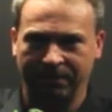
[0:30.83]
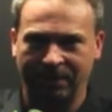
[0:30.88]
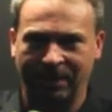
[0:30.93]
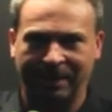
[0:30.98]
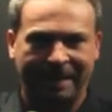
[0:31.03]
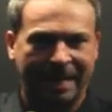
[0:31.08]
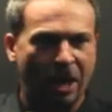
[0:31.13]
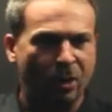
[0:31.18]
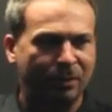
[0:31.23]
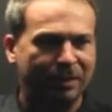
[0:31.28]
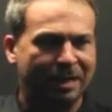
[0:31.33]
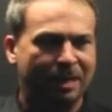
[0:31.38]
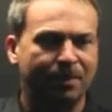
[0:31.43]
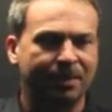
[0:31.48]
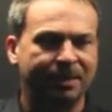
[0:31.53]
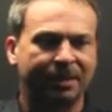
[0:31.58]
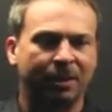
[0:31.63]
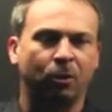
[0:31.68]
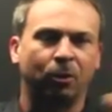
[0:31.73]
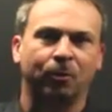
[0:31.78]
So they're counting
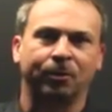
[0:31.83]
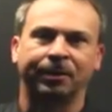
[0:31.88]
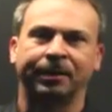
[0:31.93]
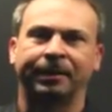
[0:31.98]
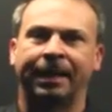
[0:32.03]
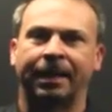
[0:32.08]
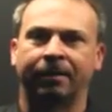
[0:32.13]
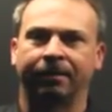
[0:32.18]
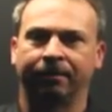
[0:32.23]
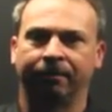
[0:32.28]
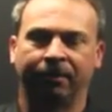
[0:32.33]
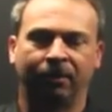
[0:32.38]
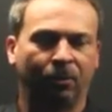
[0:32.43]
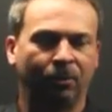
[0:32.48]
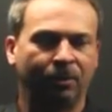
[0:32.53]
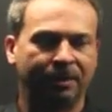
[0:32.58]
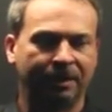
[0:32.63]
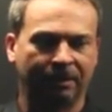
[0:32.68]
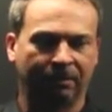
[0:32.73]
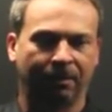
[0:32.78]
numbers, and I'll also count,
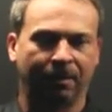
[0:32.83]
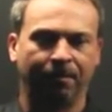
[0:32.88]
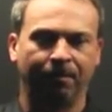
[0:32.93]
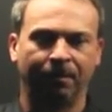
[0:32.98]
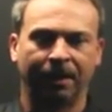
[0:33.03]
include 0.